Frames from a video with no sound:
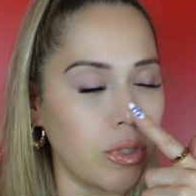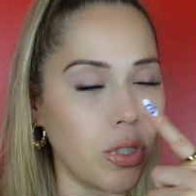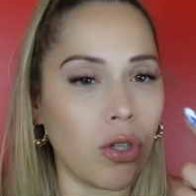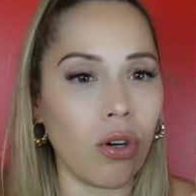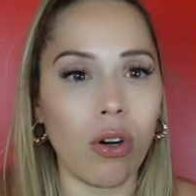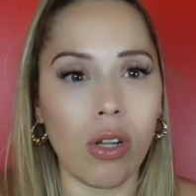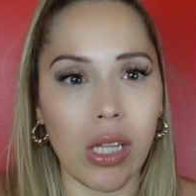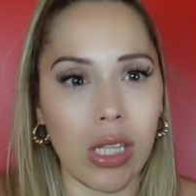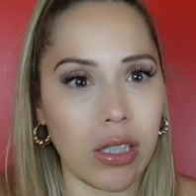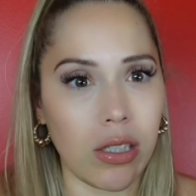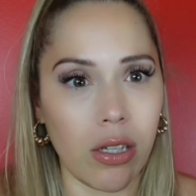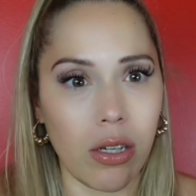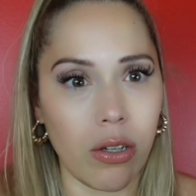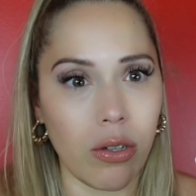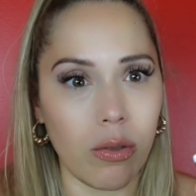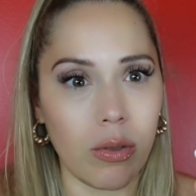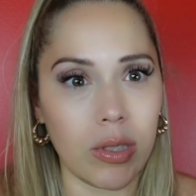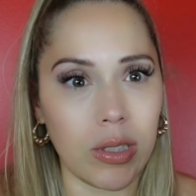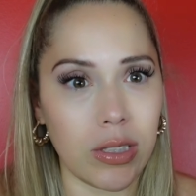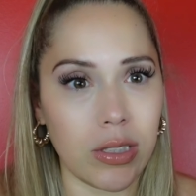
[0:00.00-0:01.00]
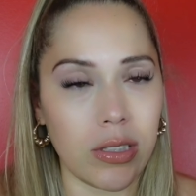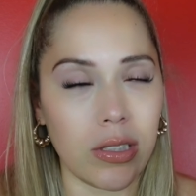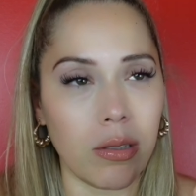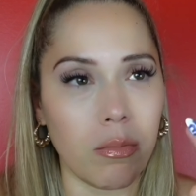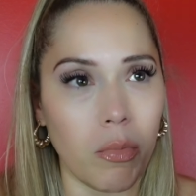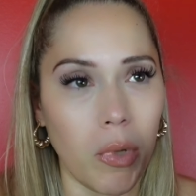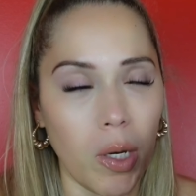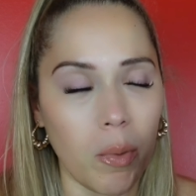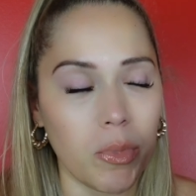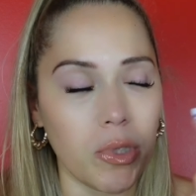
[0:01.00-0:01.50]
The girl ain't the hoe, it's
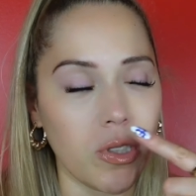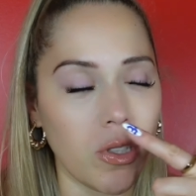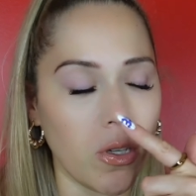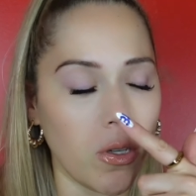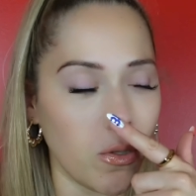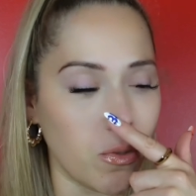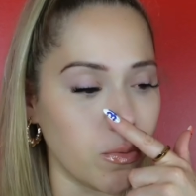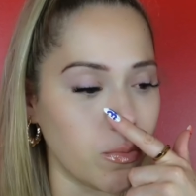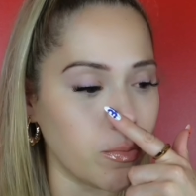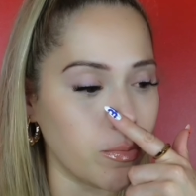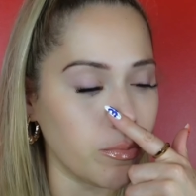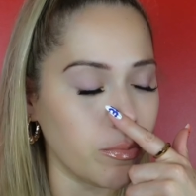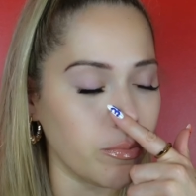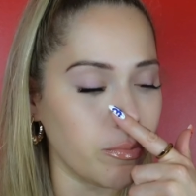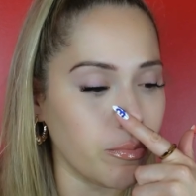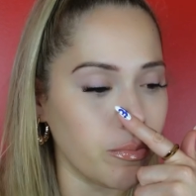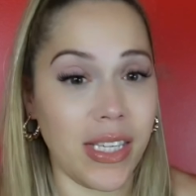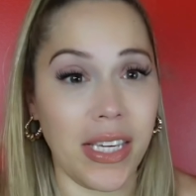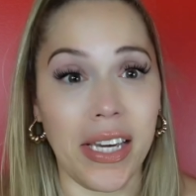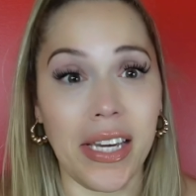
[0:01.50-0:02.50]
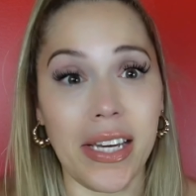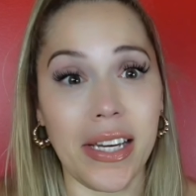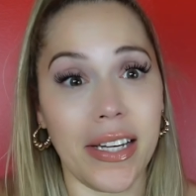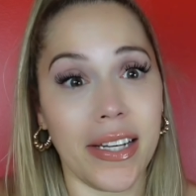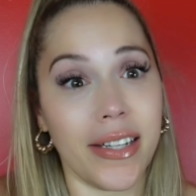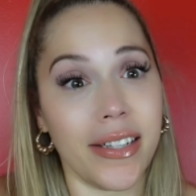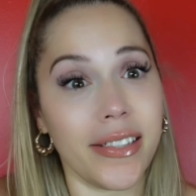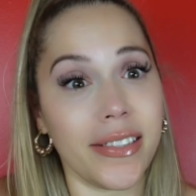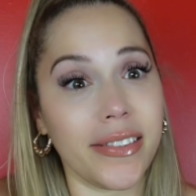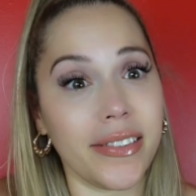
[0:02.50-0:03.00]
the mom is the hoe.
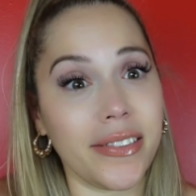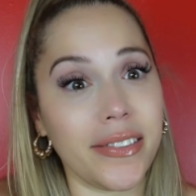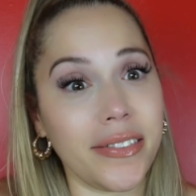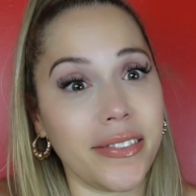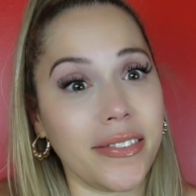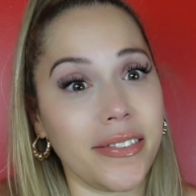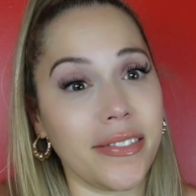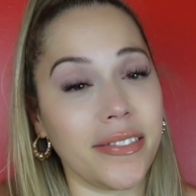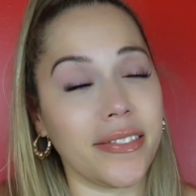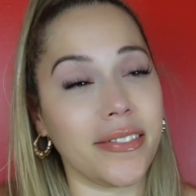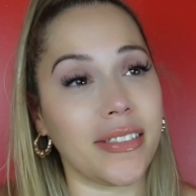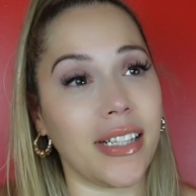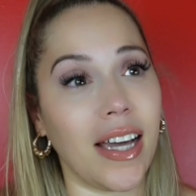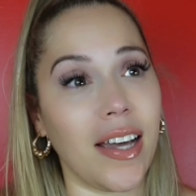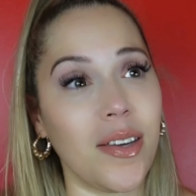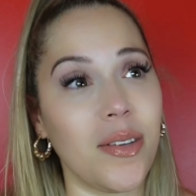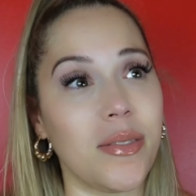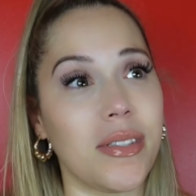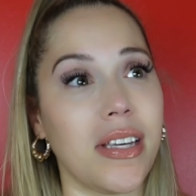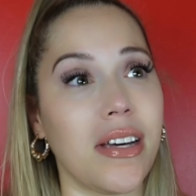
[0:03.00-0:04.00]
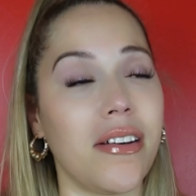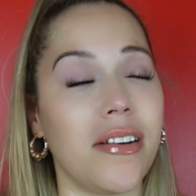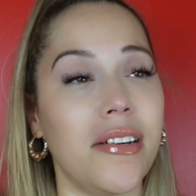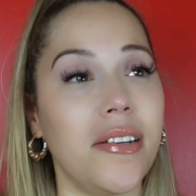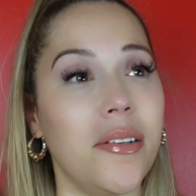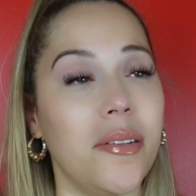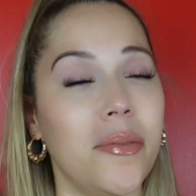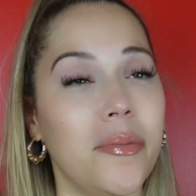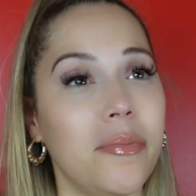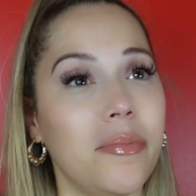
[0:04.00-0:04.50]
Yeah, how you tell
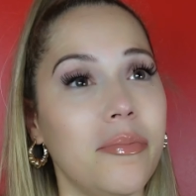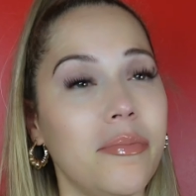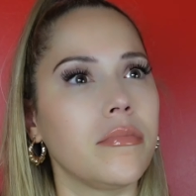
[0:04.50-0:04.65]
them?